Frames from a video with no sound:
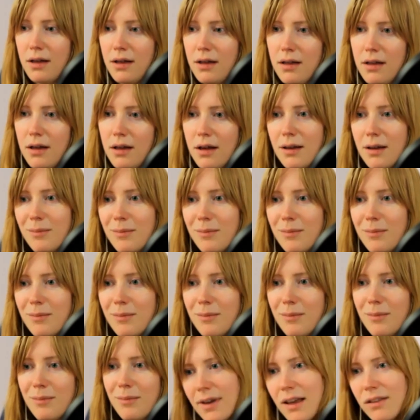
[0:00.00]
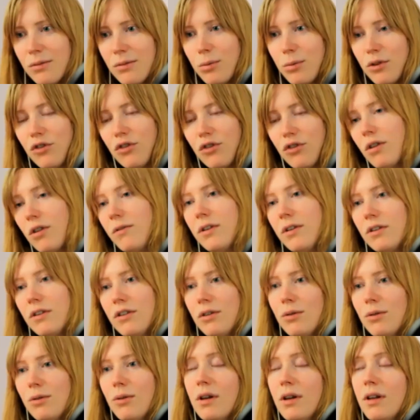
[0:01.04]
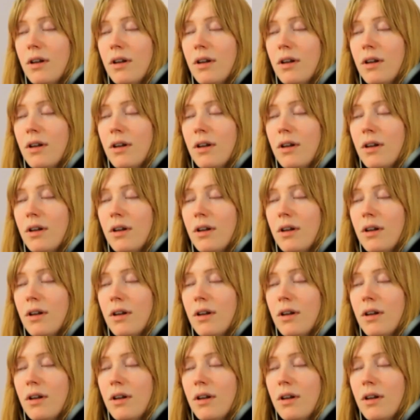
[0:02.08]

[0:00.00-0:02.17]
um, i switched over to